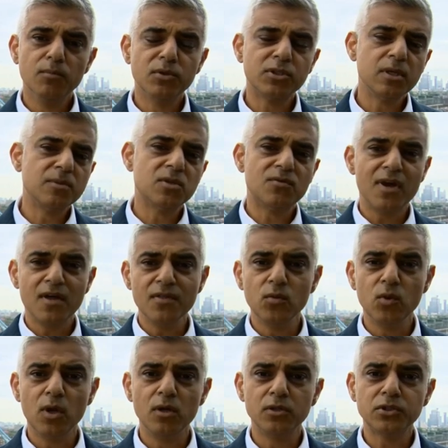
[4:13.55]
Muslims around
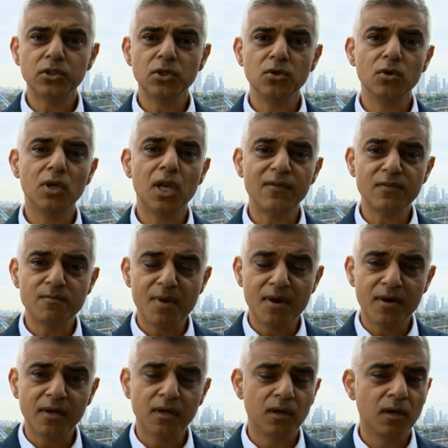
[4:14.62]
the world who love
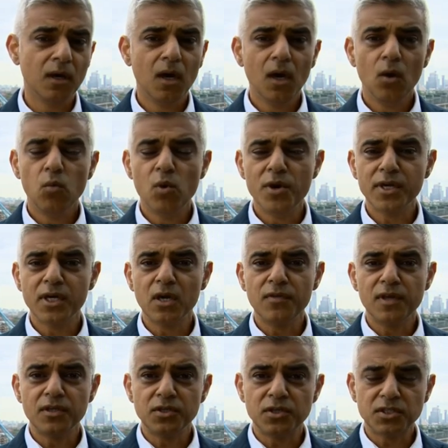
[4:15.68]
America, want to
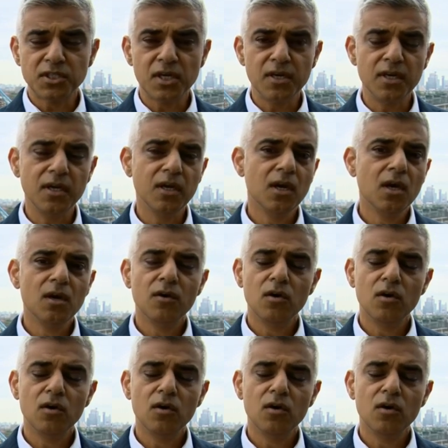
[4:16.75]
go there to study,